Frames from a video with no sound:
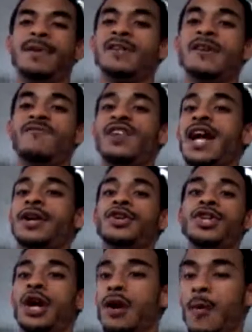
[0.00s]
be different, I
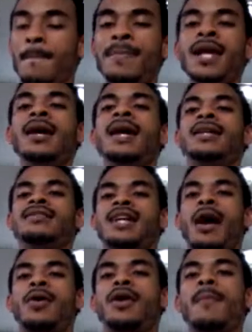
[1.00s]
don't know.
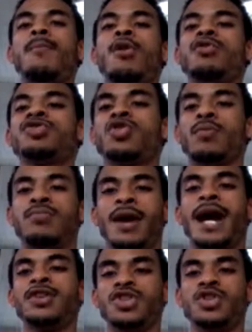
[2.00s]
Sarada and Boruto,
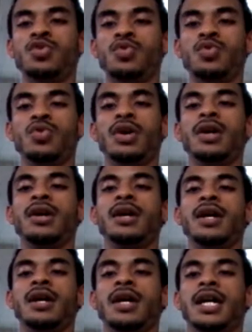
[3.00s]
brand new
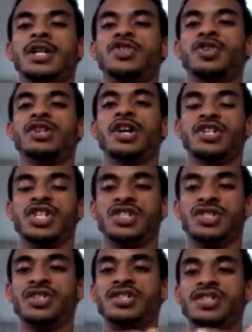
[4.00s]

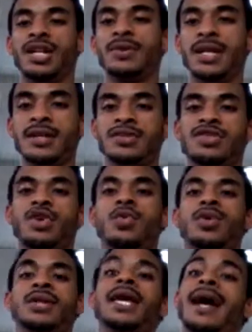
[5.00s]
introductions to the series,
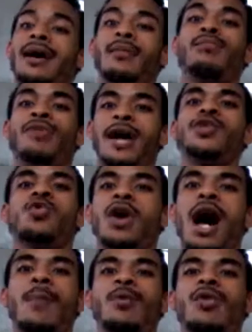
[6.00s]
so yeah, brand new
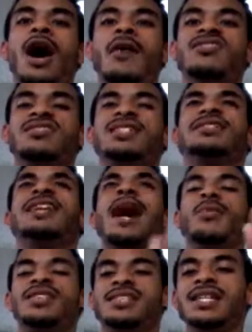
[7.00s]
combo, obviously.
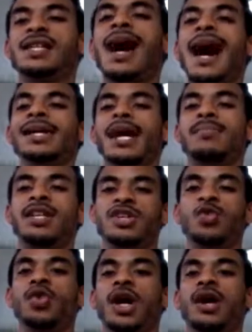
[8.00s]
Now, we see Hanabi
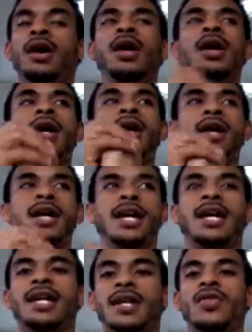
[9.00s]
Hyuga
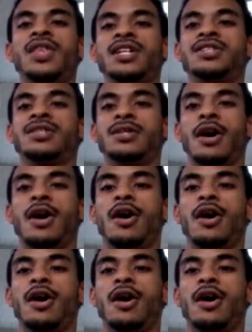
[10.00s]
in this